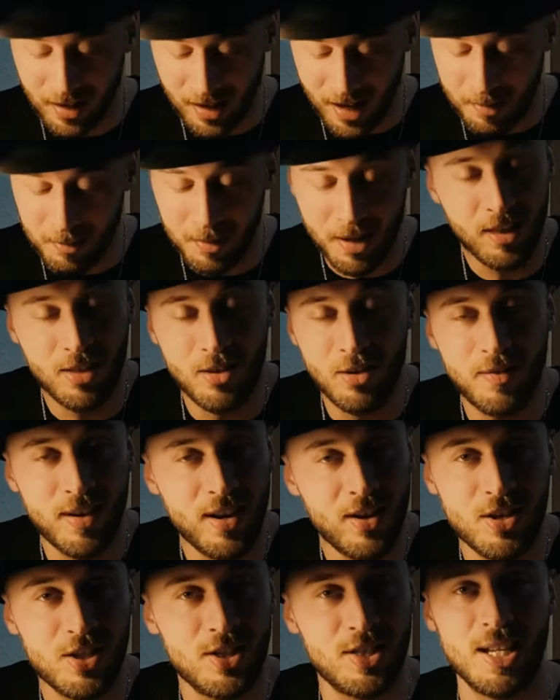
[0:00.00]
I'm either a
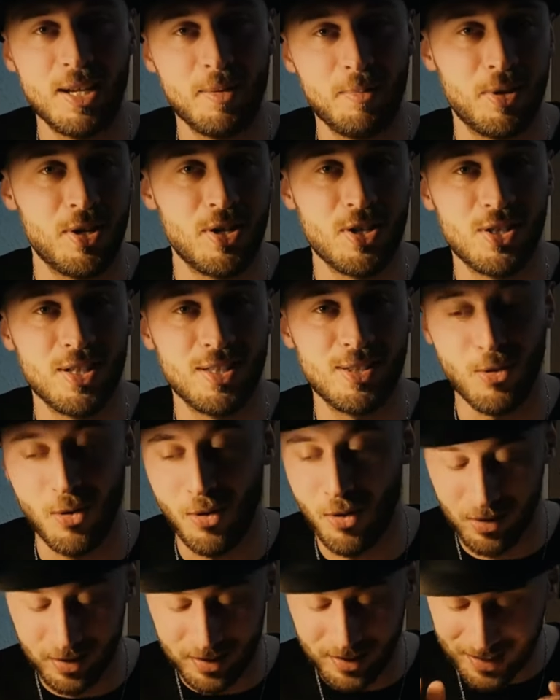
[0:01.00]
very sick person
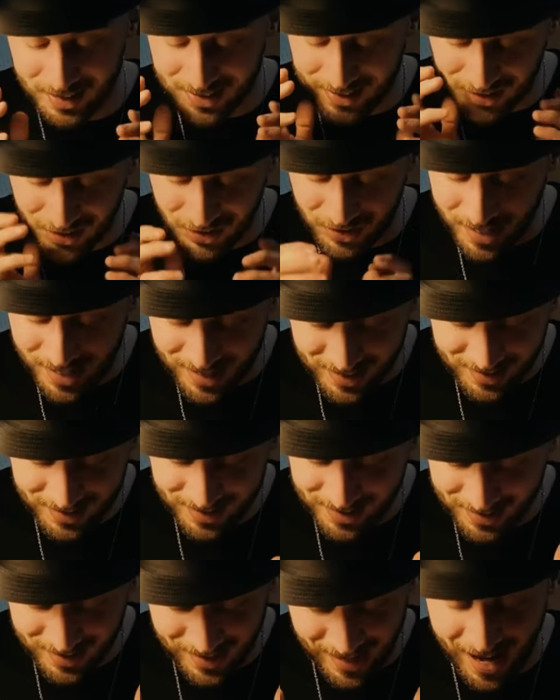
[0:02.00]
or this is
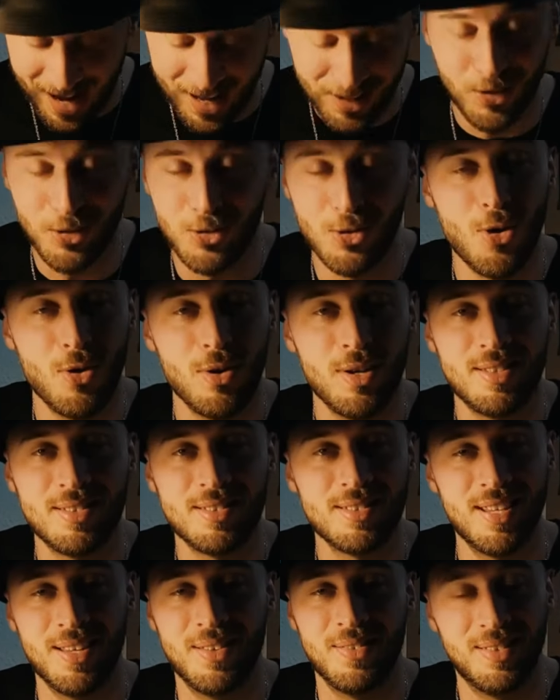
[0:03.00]
just, I don't know.
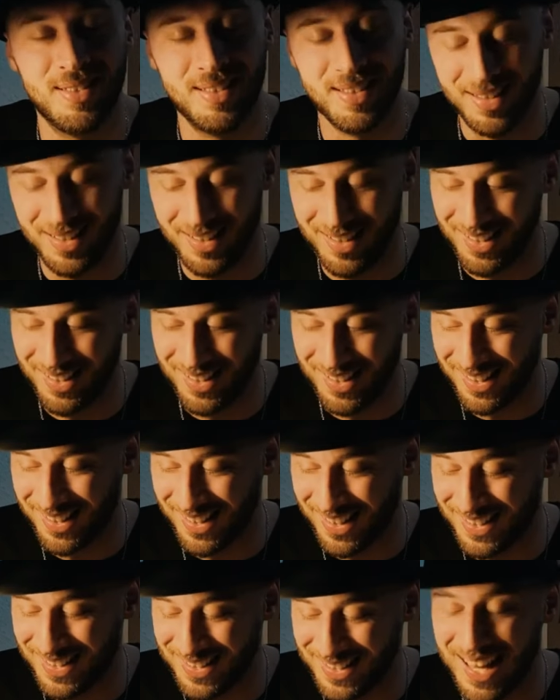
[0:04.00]
It's
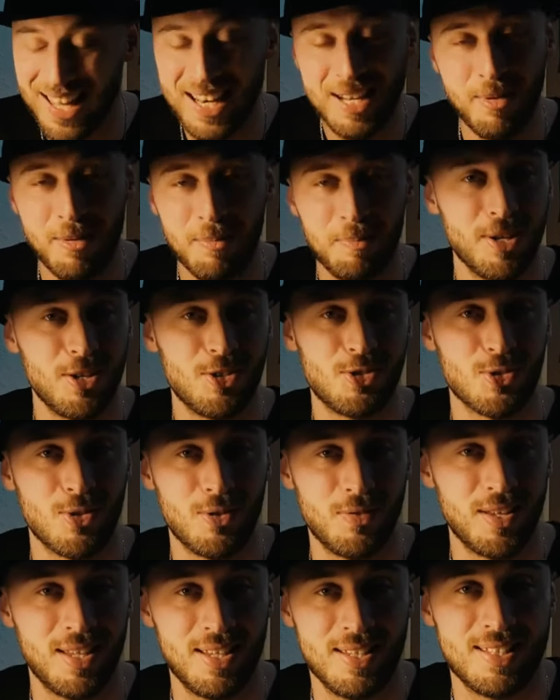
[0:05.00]
he sent him a picture
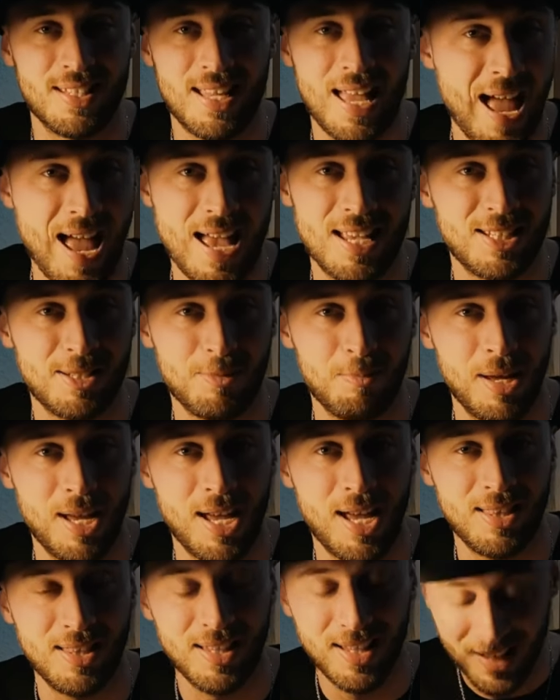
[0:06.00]
of his ass,
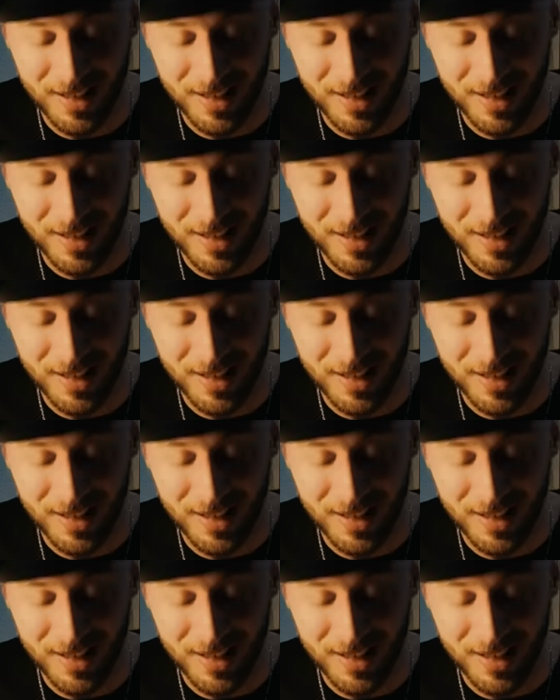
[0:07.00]
man.